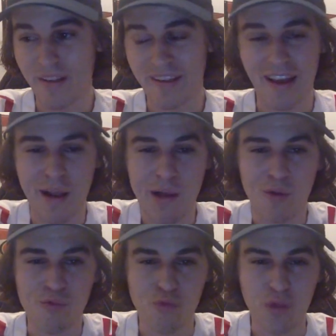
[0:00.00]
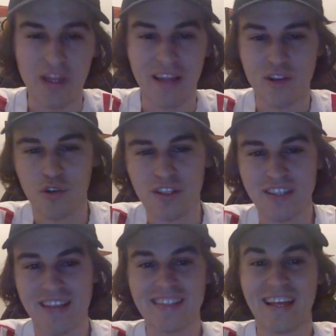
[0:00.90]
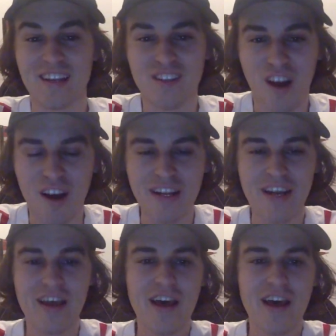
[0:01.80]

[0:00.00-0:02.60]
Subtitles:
Like I don't really like criticizing that ton.